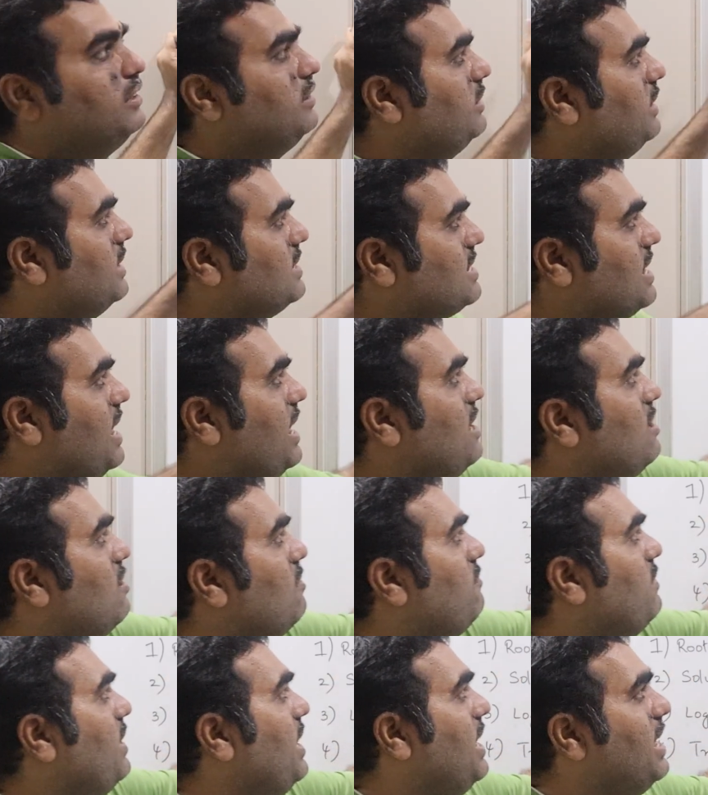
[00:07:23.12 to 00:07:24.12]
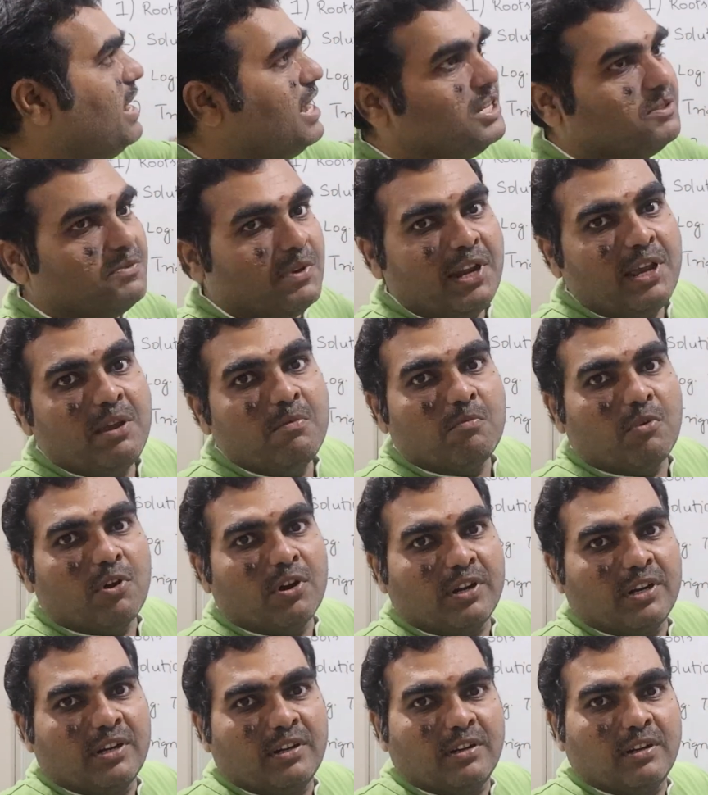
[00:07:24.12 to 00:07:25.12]
the sign of a is very
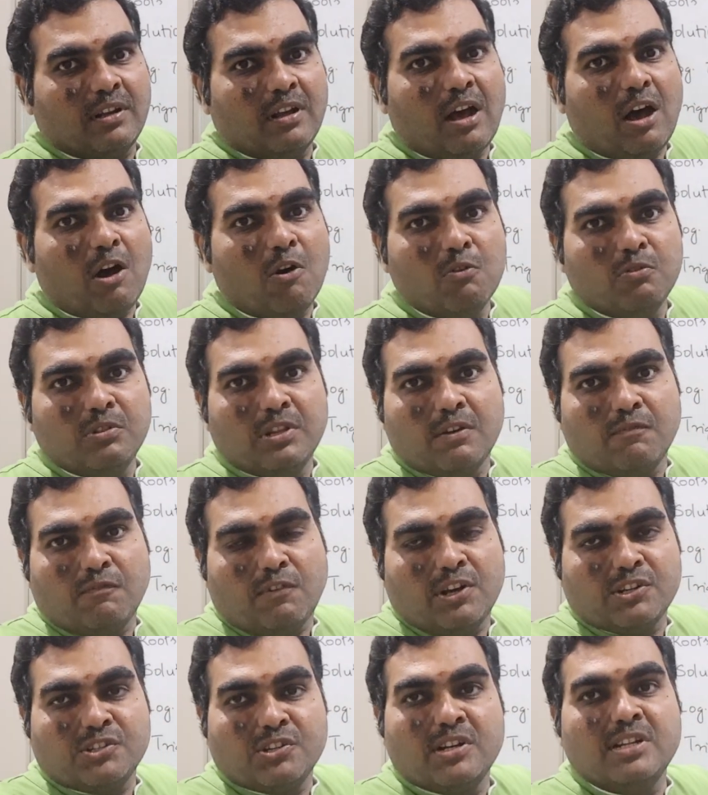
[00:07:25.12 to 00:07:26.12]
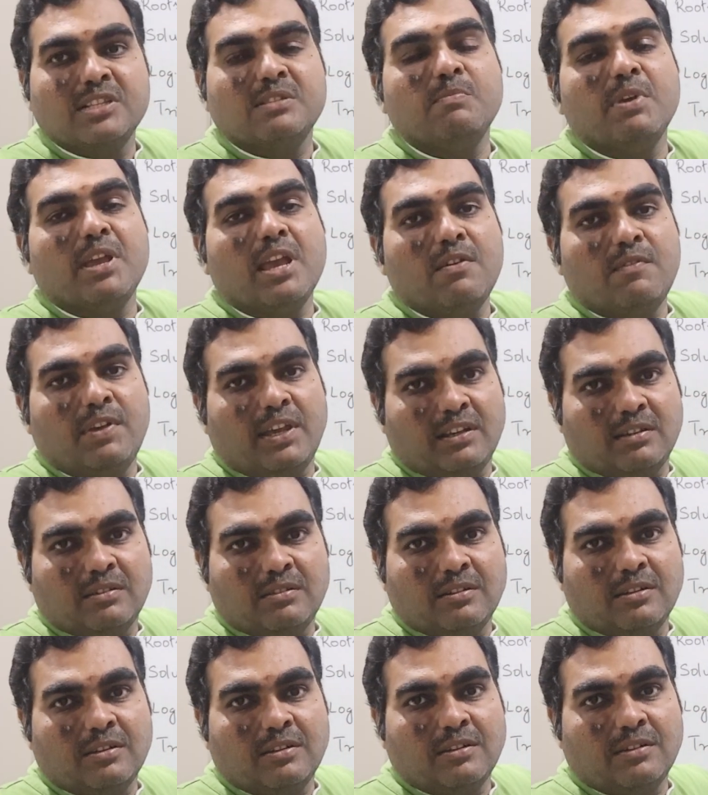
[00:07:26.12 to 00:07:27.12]
important, how that function is behaving,
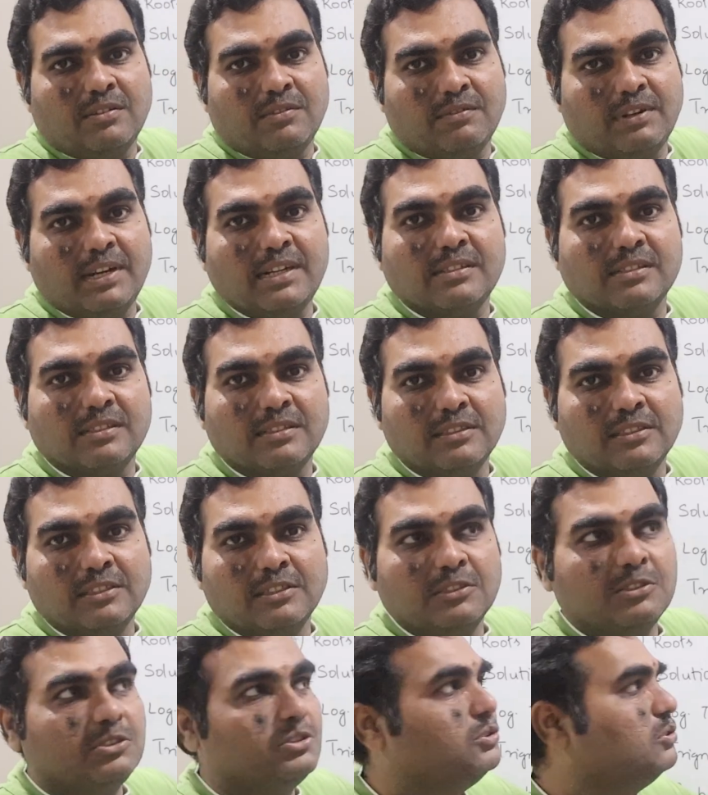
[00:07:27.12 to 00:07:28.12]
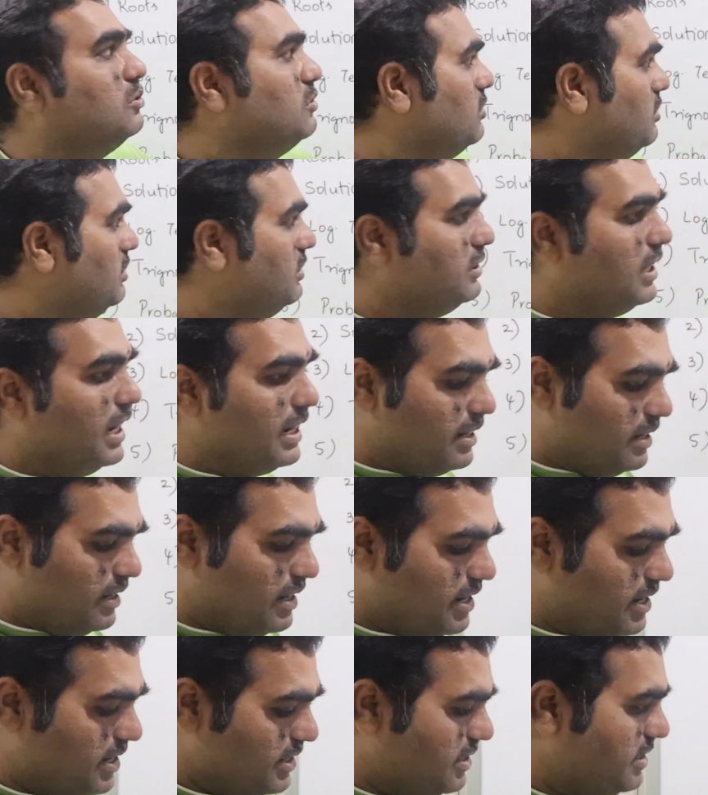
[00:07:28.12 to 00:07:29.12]
right? So that
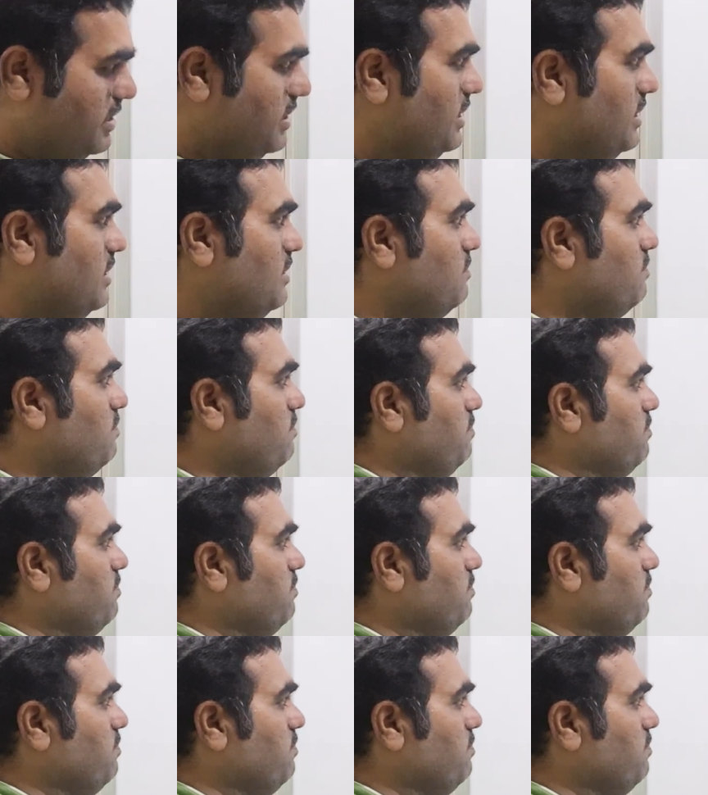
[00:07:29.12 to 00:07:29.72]
let us see.